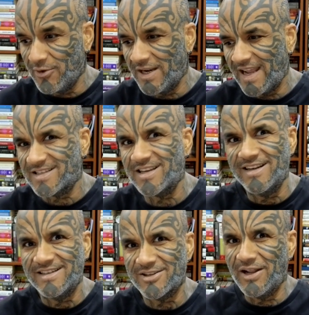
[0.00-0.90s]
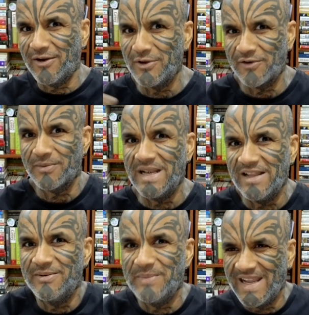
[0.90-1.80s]
an accident, so now you have to believe
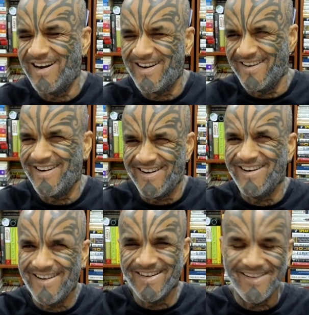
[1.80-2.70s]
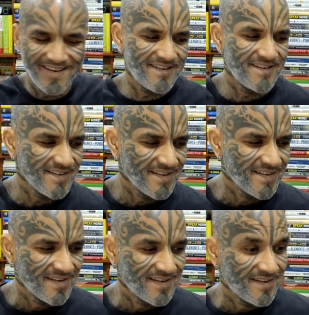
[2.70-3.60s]
in me. Ha ha ha.
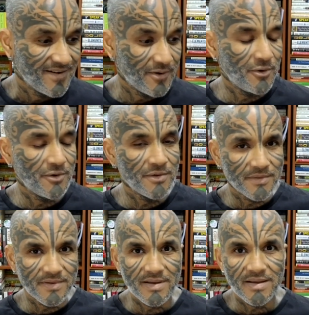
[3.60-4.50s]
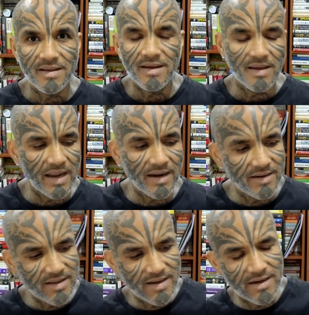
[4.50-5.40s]
Oh, yeah. And
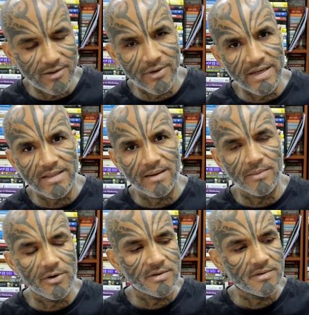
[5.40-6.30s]
he can't do anything about